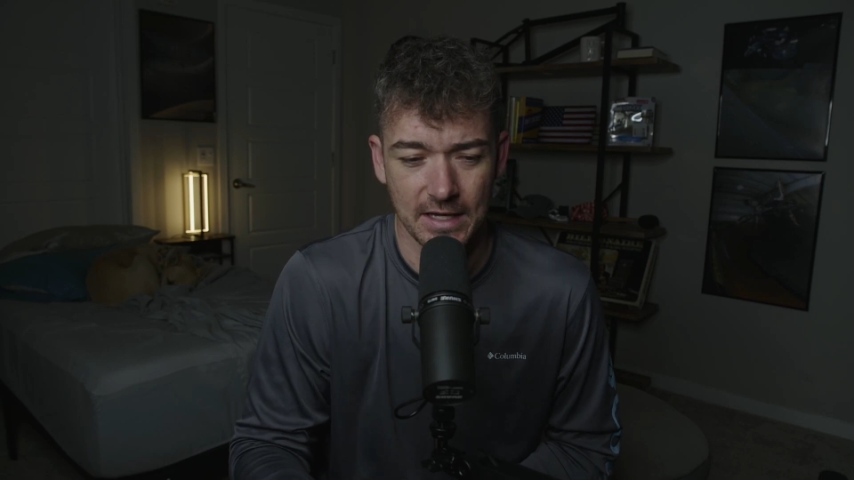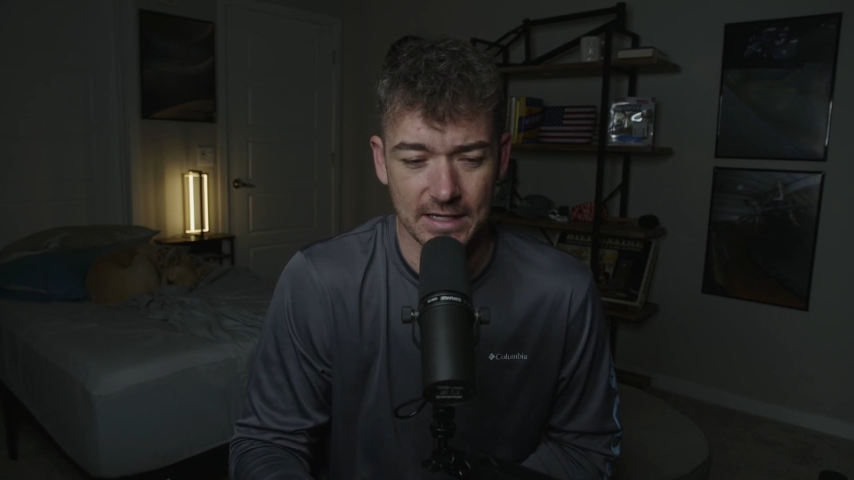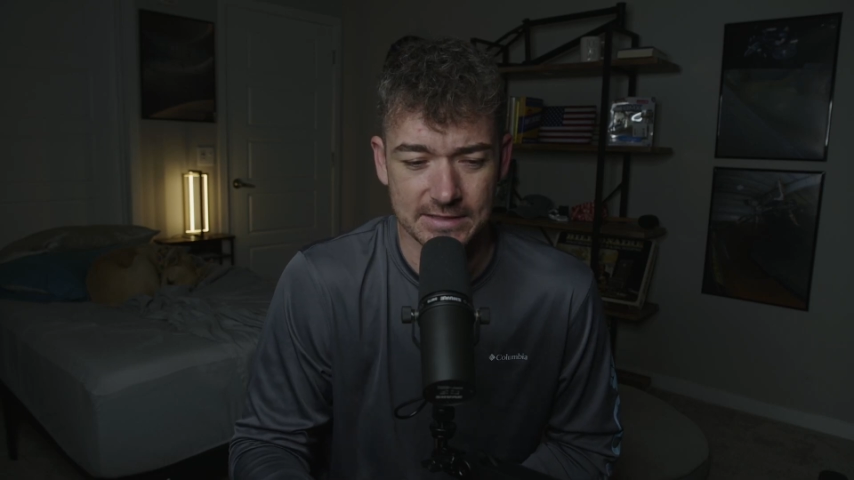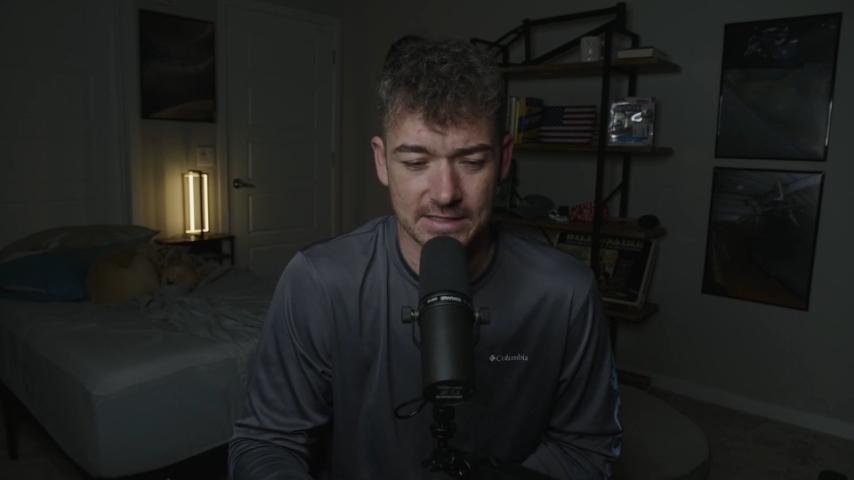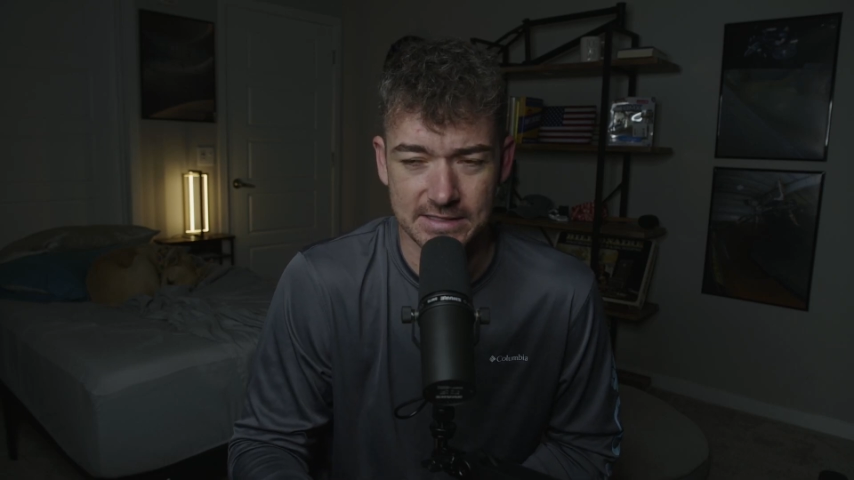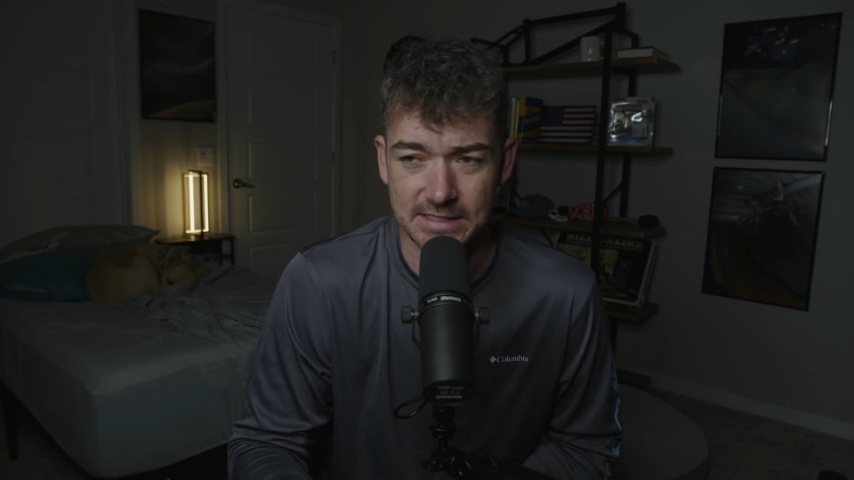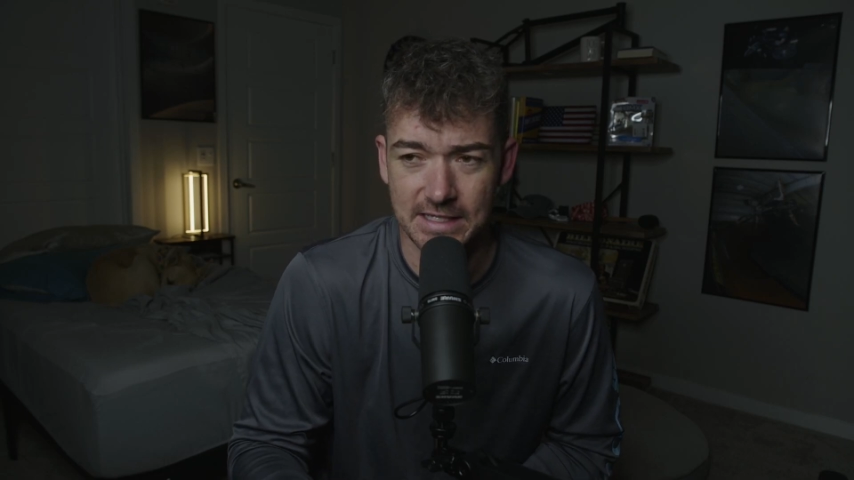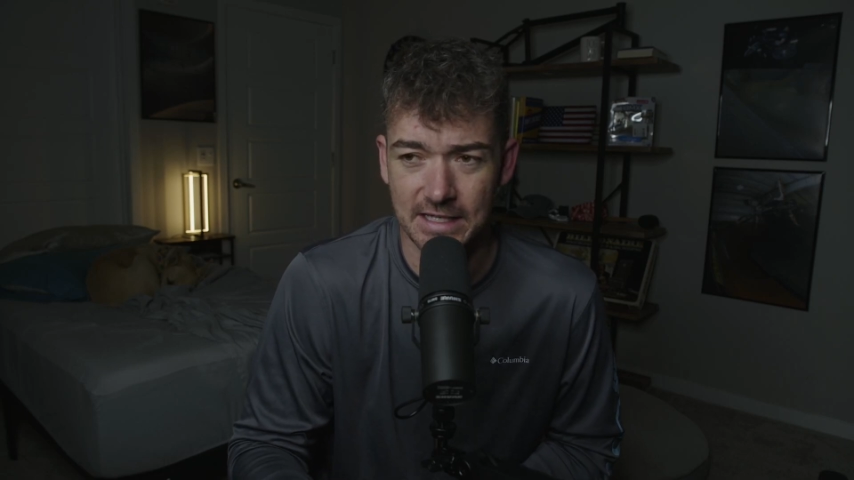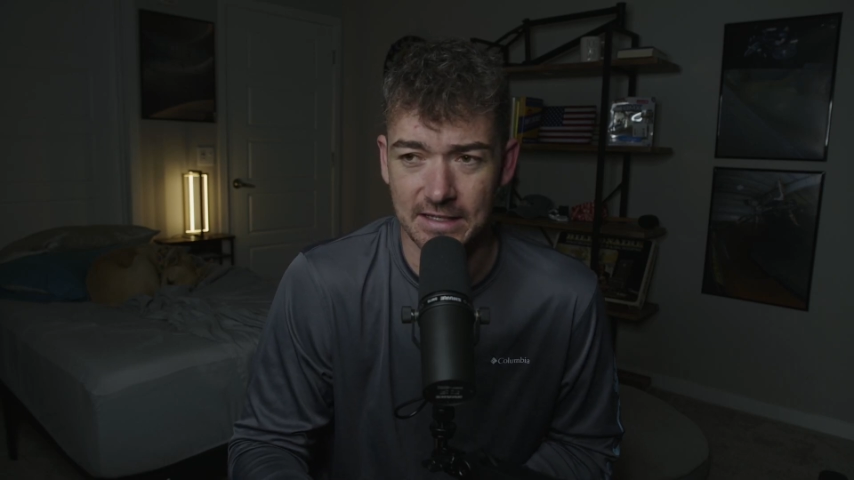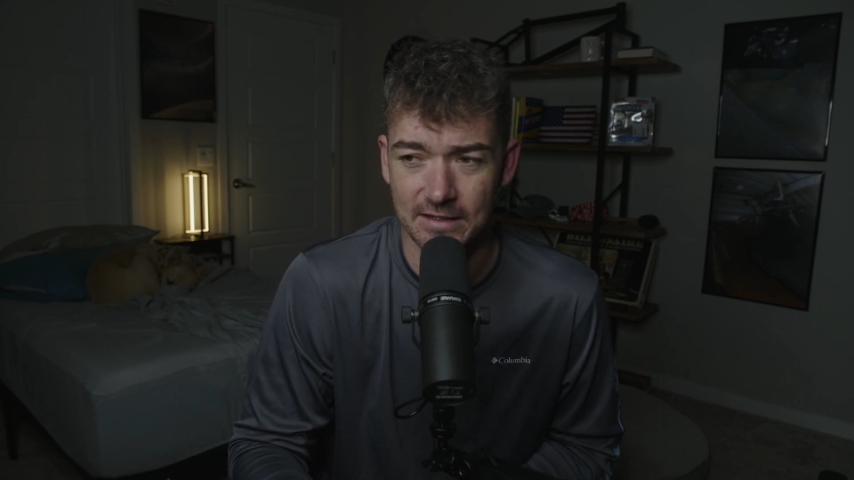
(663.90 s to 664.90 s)
is they're
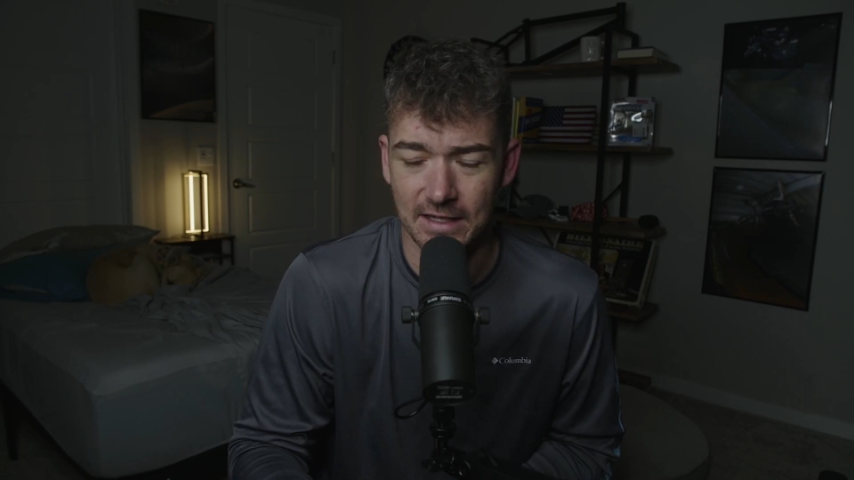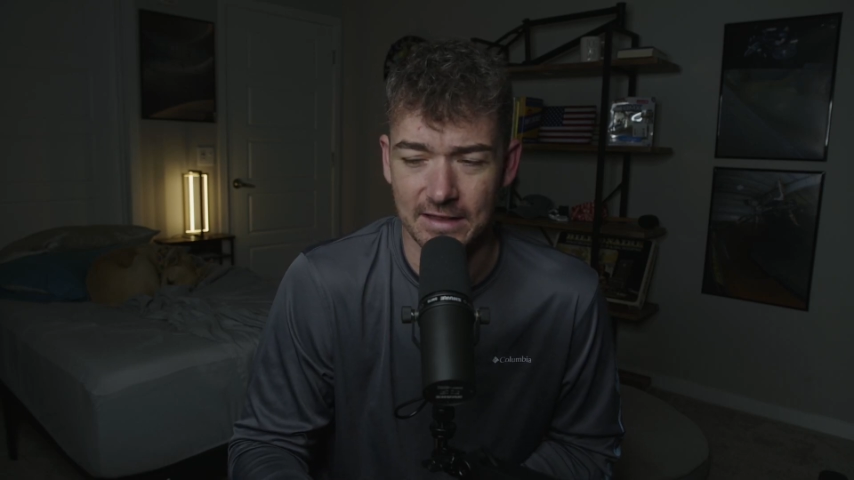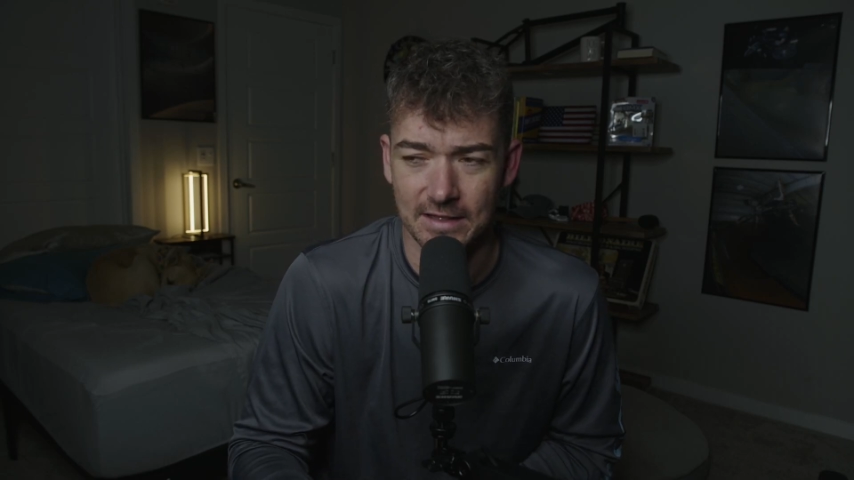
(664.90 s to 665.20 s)
seeing like